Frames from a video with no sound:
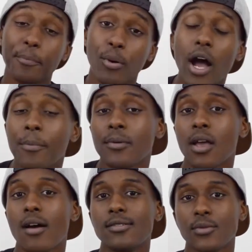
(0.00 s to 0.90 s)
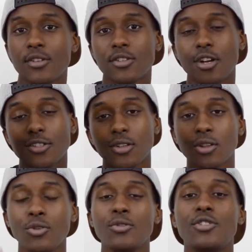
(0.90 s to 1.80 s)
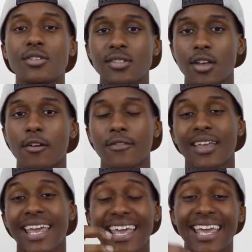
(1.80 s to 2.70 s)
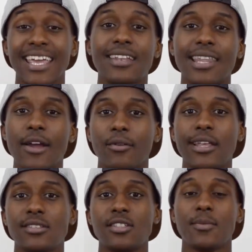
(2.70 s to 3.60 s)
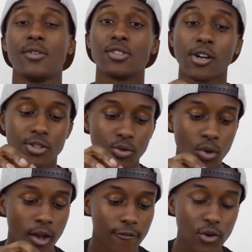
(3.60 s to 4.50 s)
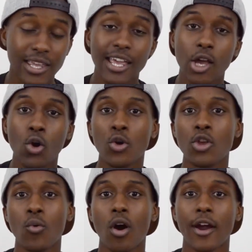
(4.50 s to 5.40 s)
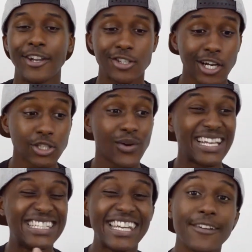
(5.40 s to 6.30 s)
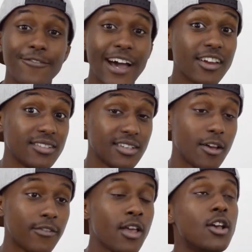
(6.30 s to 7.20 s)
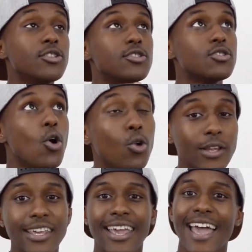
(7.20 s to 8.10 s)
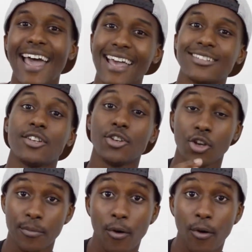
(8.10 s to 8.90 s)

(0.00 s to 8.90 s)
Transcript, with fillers: the problem comes when you start to lose yourself in that relationship. You start to forget who you are and you start to identify yourself solely as your